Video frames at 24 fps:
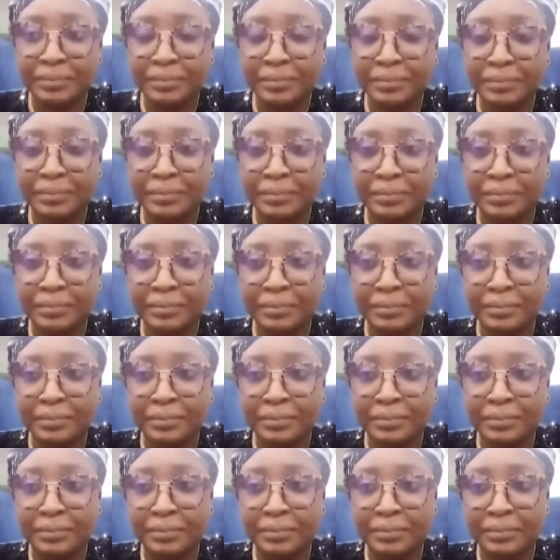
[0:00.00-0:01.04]

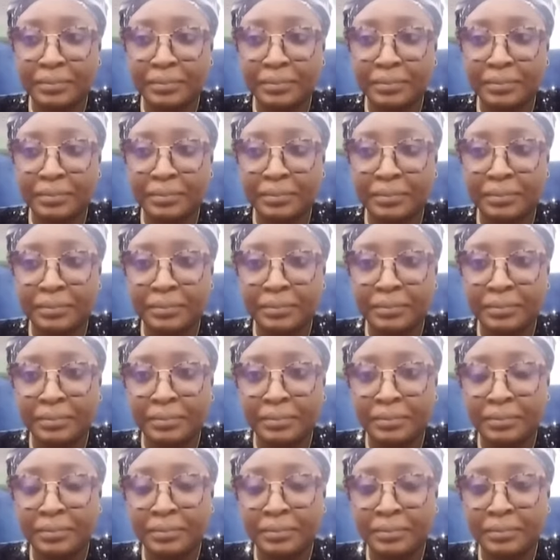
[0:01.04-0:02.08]

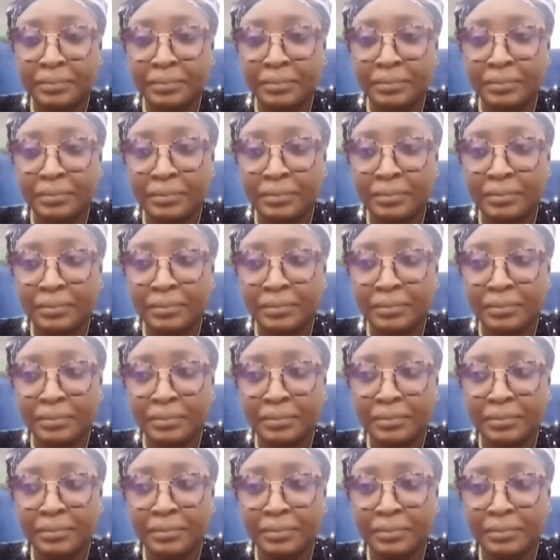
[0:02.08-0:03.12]

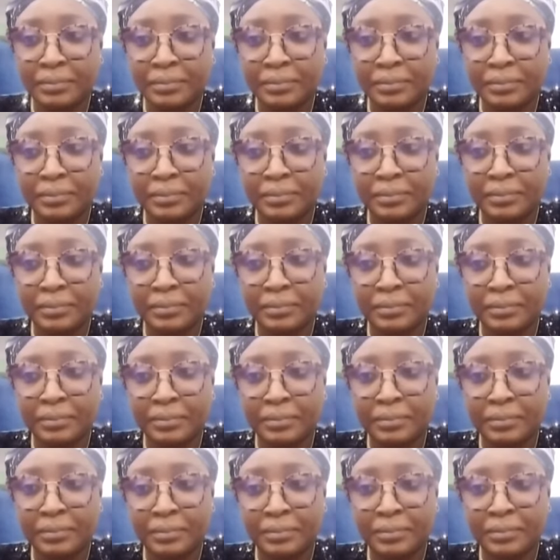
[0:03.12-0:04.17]

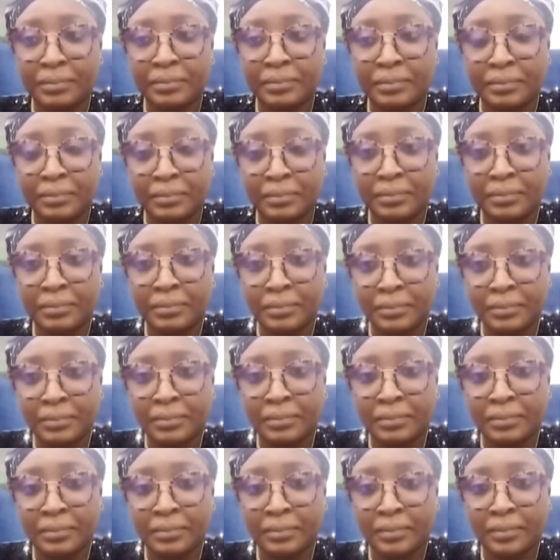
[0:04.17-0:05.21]

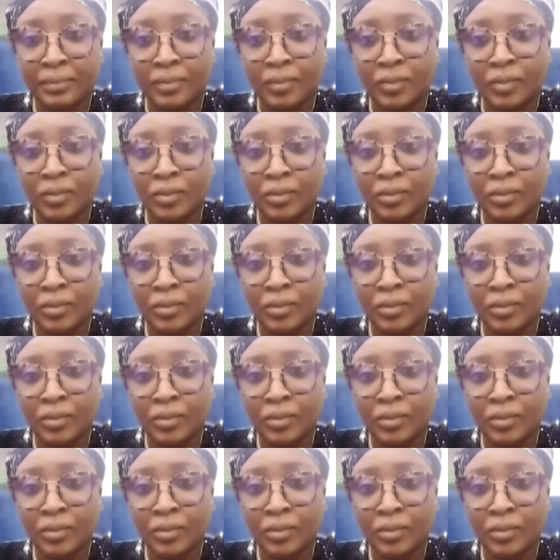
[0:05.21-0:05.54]
[no speech]